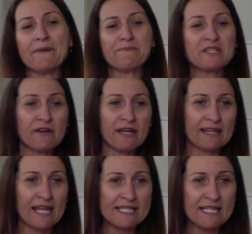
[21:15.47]
So
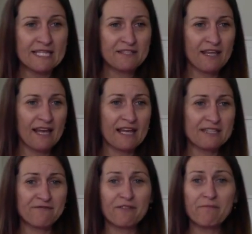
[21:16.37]
that's it, I
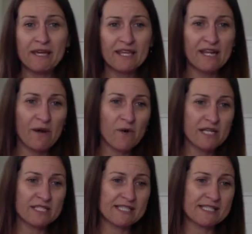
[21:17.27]
guess, for me that I
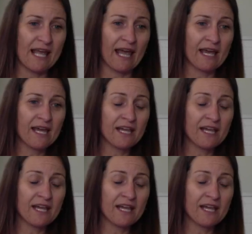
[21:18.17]
wanted to say.